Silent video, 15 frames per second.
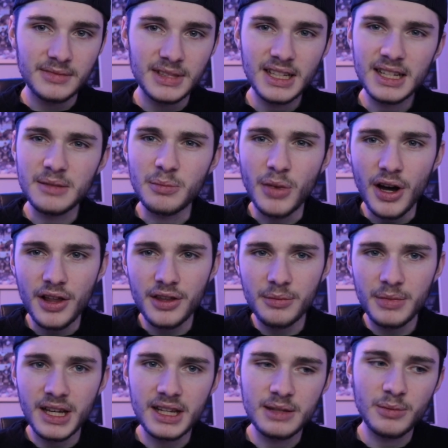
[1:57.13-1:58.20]
doesn't bother
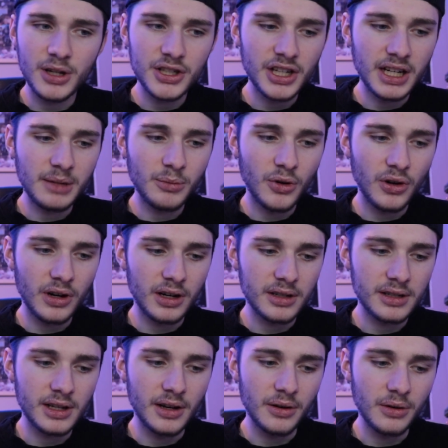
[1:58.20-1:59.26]
me as much anymore,
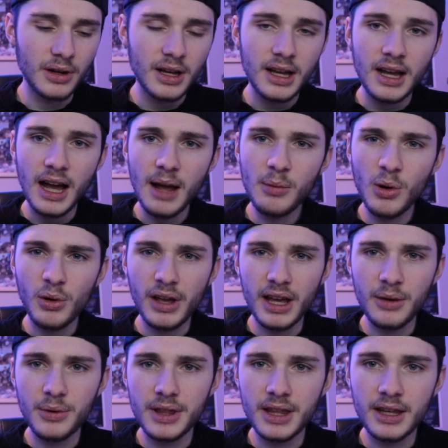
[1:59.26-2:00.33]
so I'm
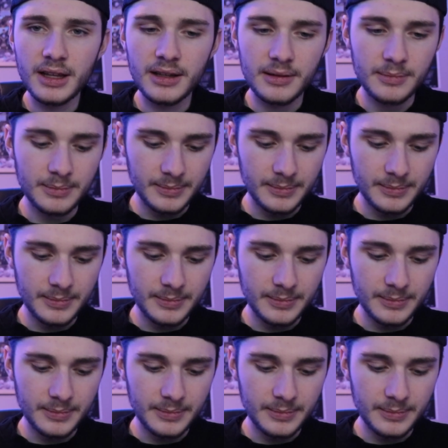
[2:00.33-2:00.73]
okay with it.